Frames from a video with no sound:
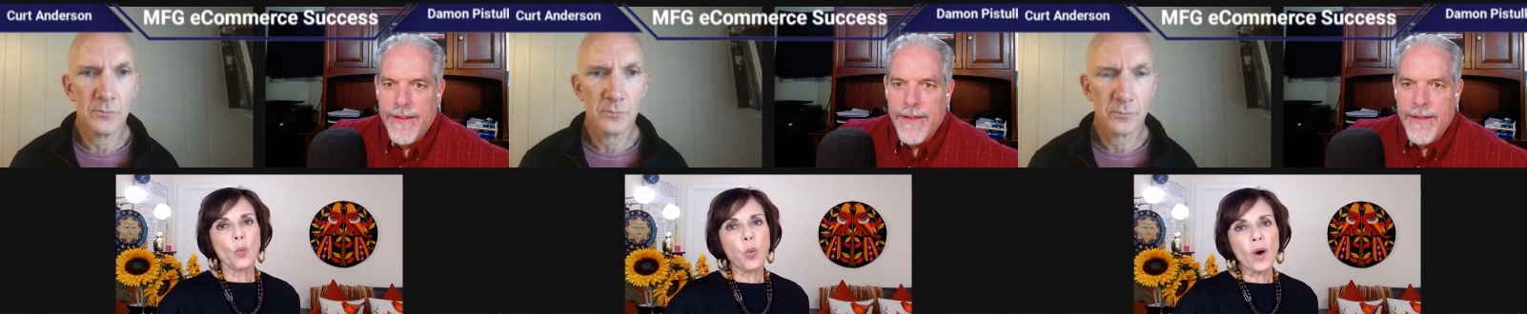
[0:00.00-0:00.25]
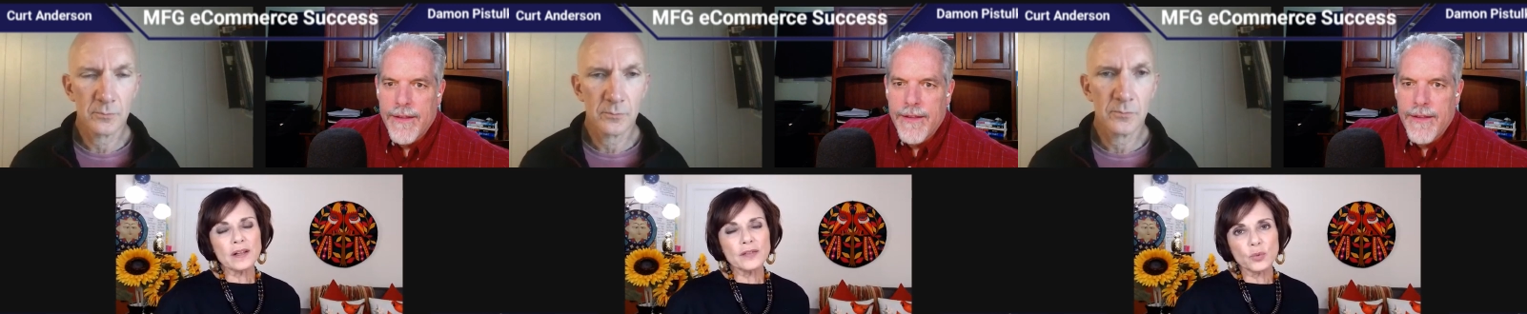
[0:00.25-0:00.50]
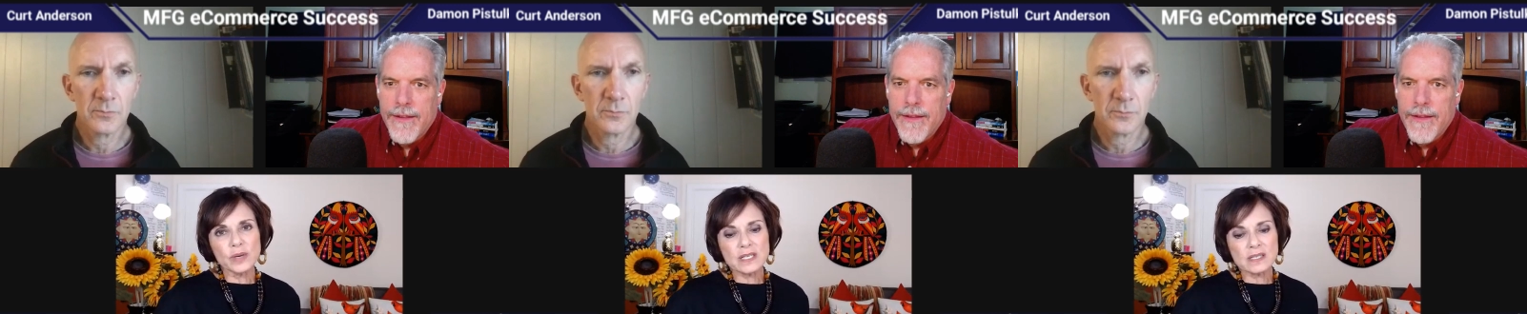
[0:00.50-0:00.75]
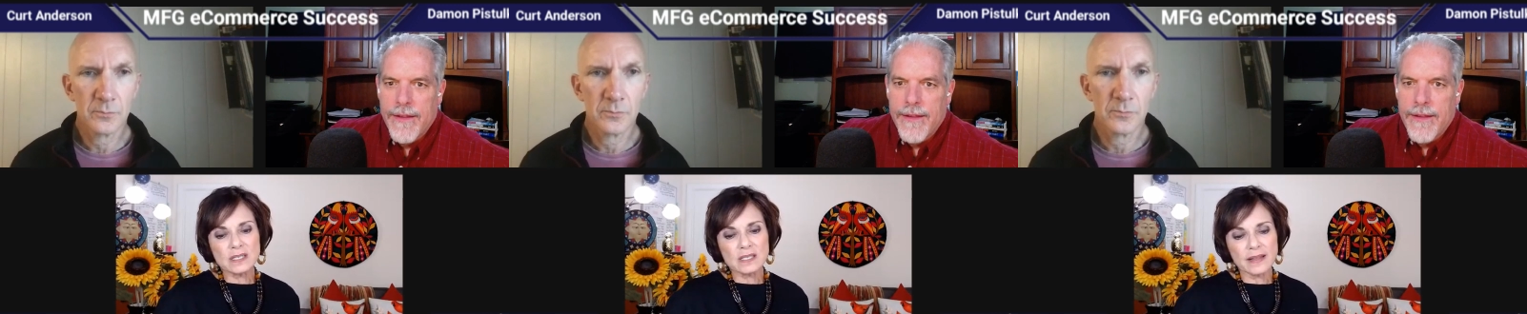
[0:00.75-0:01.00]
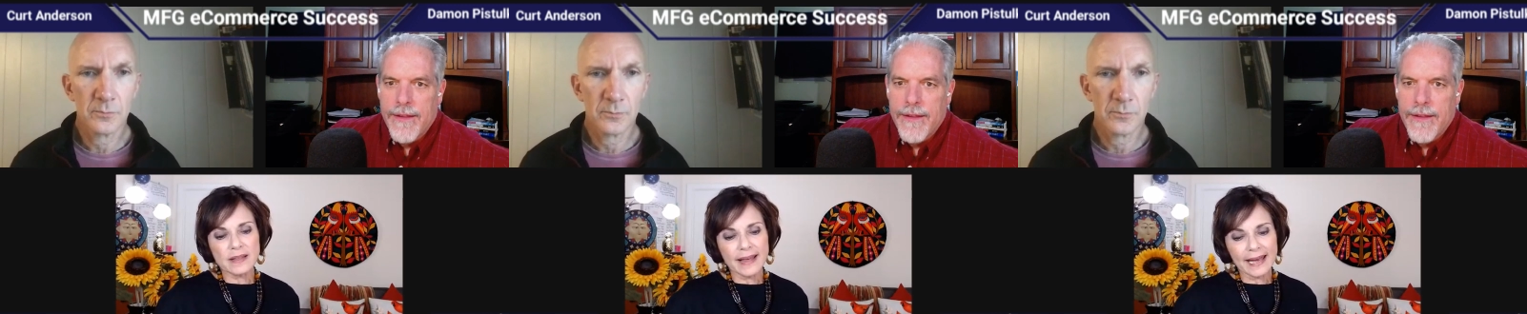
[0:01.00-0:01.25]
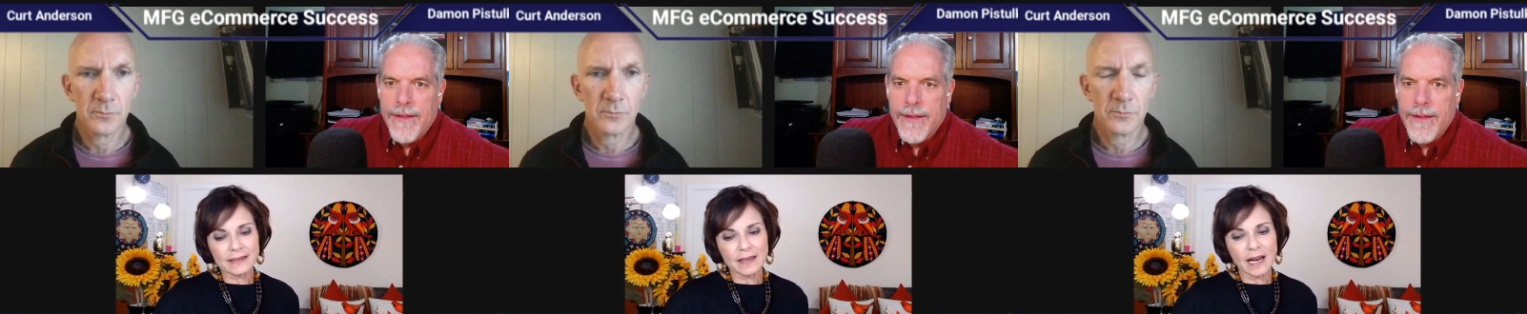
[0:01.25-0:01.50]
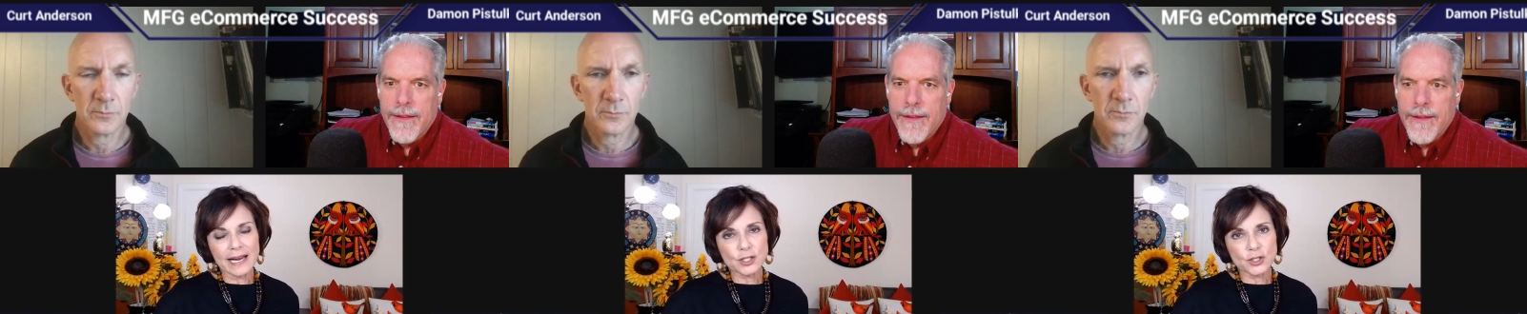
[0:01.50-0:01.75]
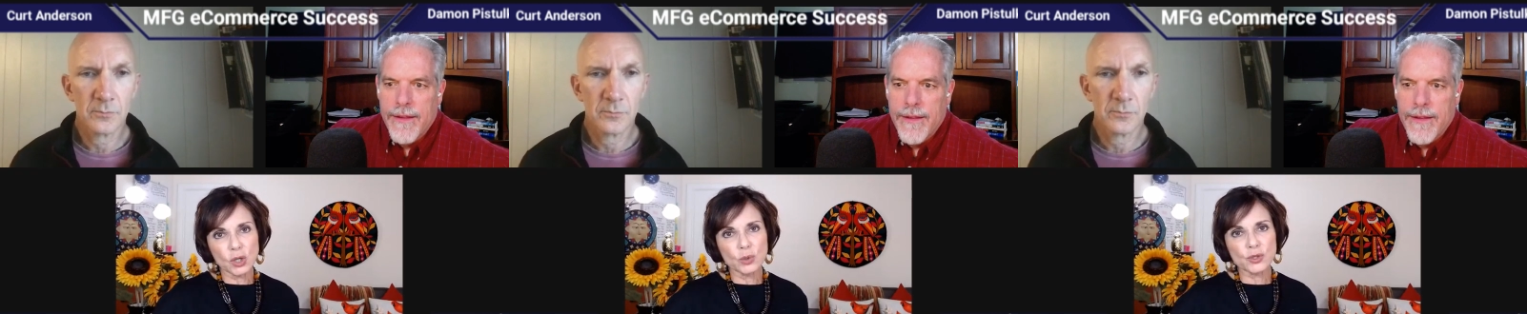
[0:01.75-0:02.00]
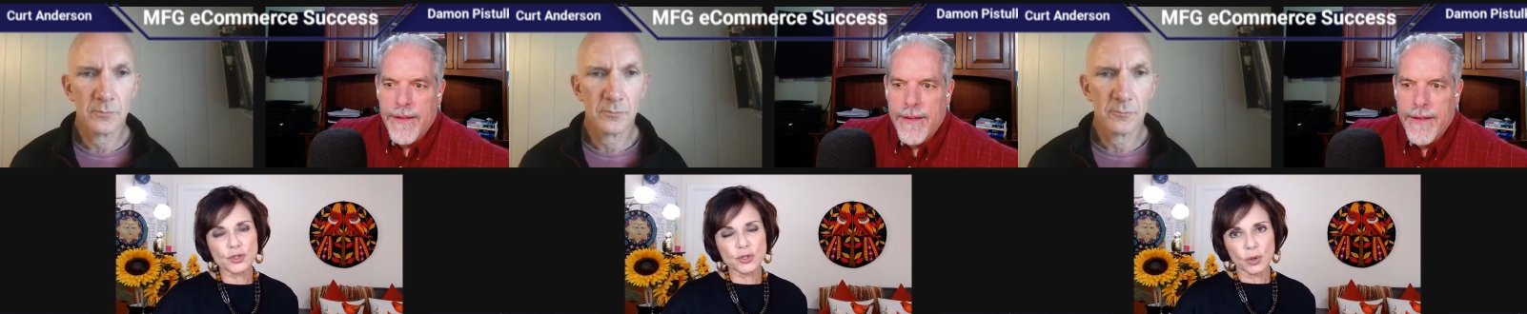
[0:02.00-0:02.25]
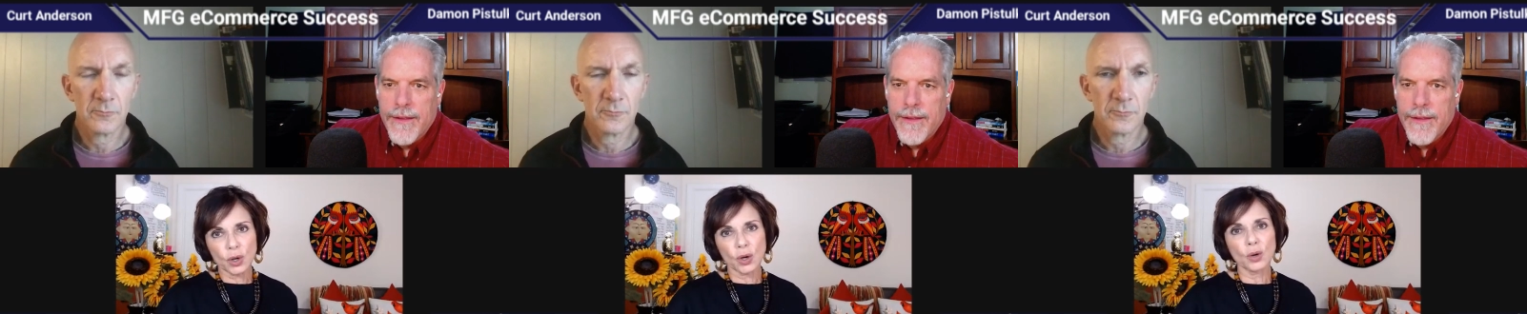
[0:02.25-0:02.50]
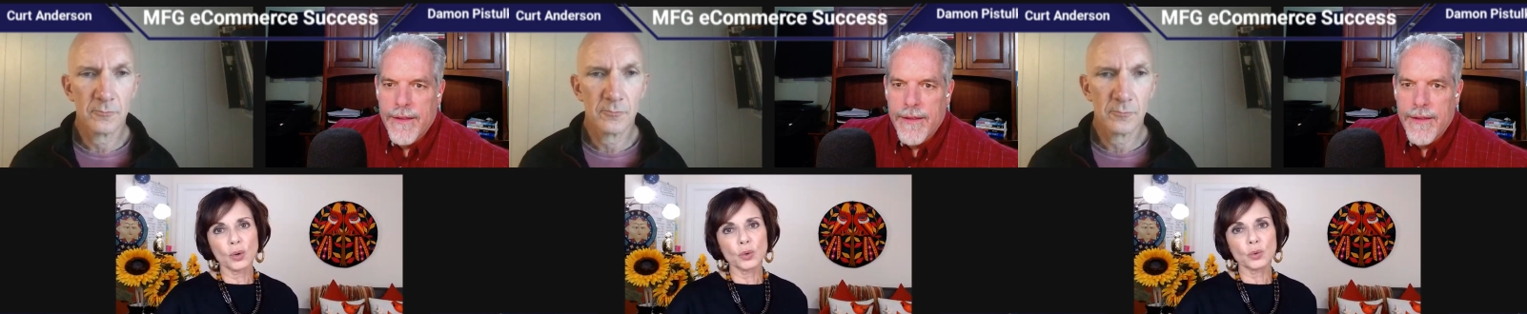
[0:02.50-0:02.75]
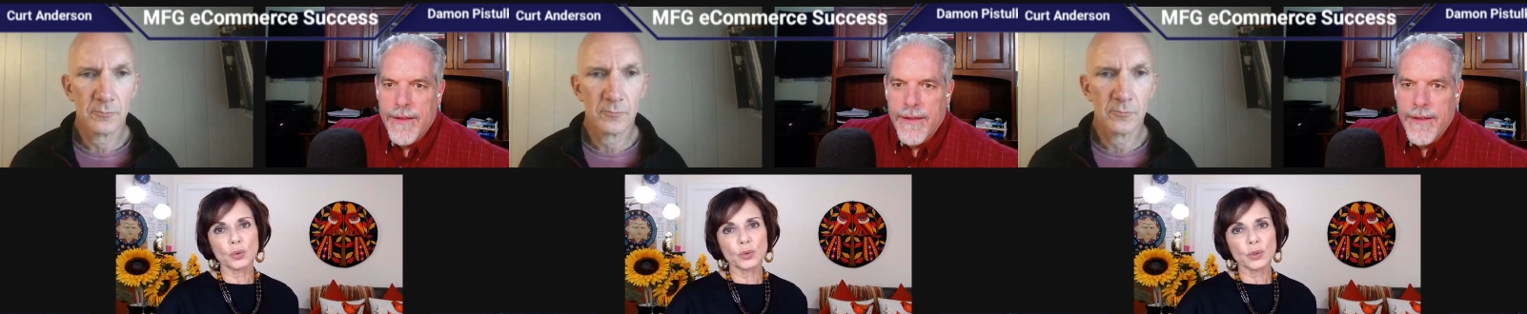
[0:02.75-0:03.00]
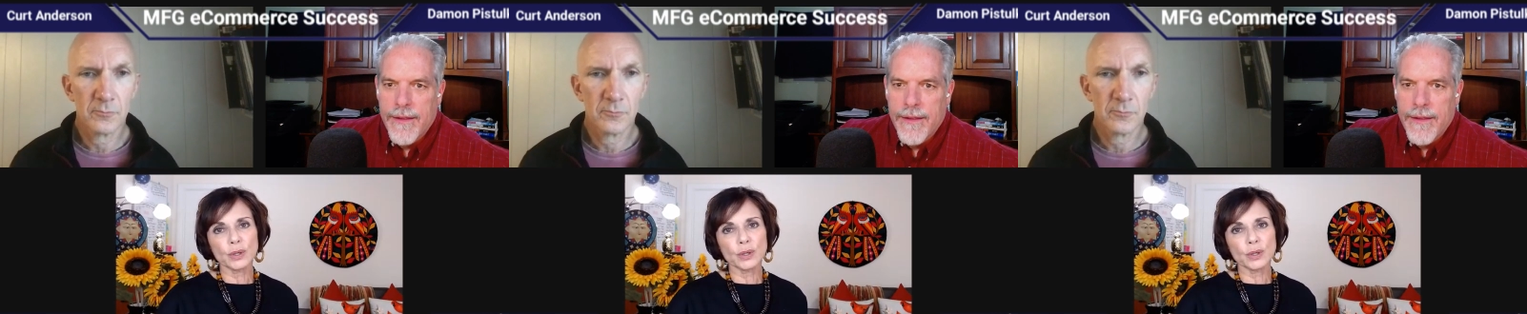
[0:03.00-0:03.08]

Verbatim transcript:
Speaker 1: One of the reasons that I chose to go